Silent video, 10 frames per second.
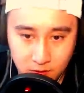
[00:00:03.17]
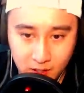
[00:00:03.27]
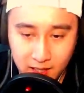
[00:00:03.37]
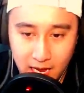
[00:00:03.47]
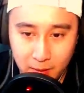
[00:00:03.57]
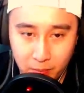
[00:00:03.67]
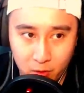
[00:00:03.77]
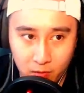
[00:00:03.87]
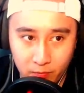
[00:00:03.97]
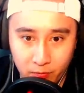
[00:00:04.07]
Look at that,
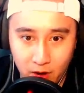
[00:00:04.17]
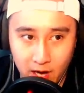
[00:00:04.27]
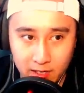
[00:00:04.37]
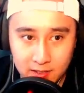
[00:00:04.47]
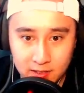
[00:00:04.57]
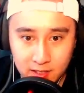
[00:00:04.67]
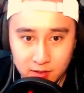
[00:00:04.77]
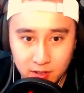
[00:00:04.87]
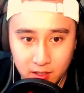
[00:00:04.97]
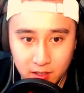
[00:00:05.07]
bro. frying these kids
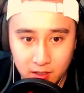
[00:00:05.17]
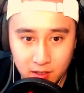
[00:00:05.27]
right now.